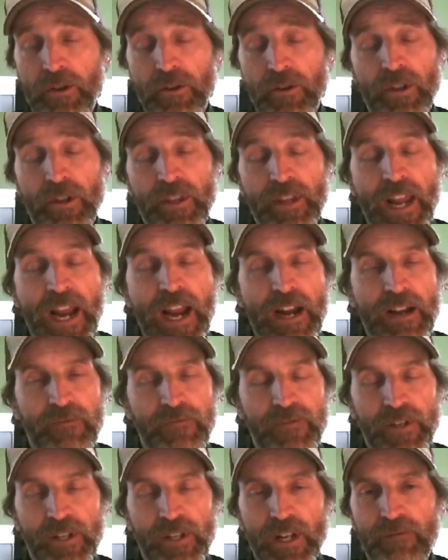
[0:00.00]
Other than
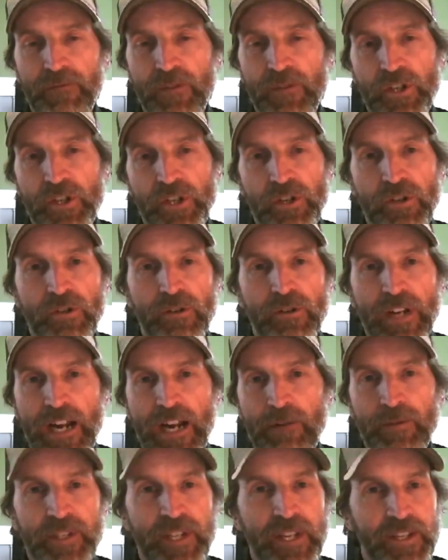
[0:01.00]
that, if you love to shoot,
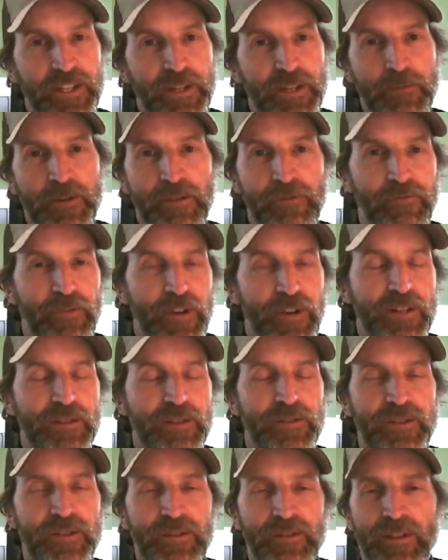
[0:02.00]
I would get some of your
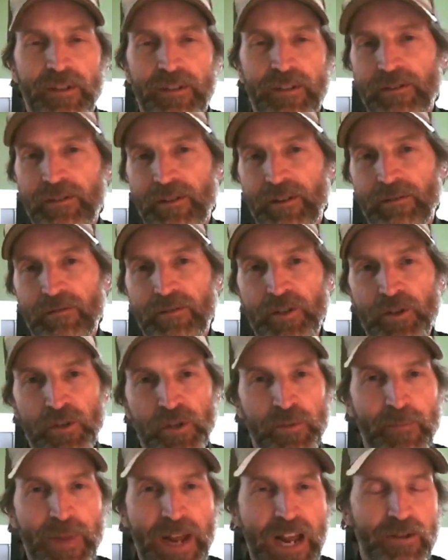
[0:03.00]
friends, your
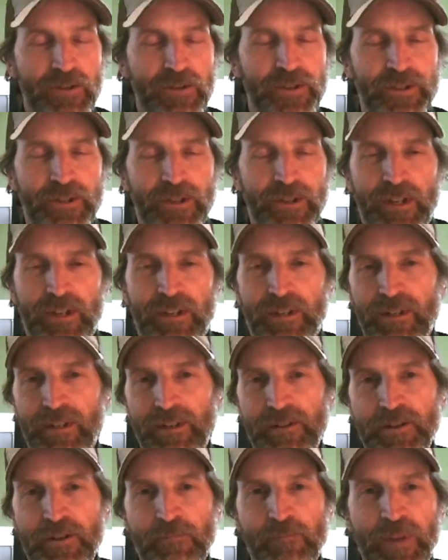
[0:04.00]
spouse,
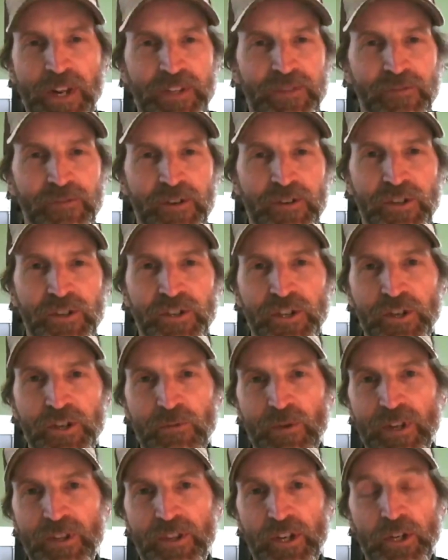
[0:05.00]
your best friends you
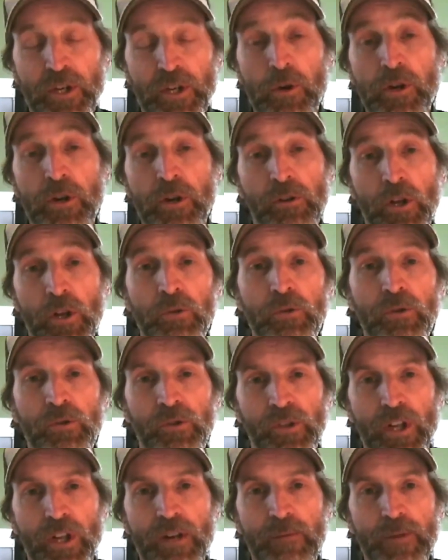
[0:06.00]
shoot with, and go to your local
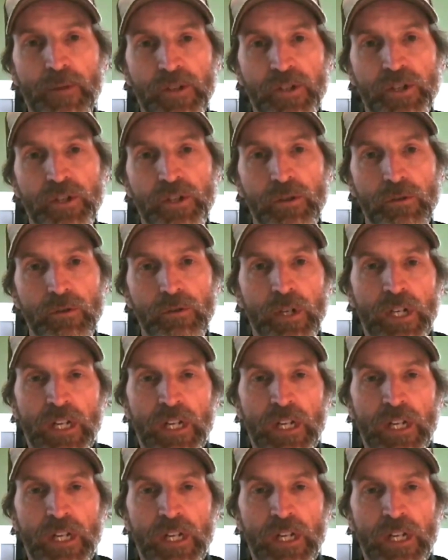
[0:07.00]
club and shoot.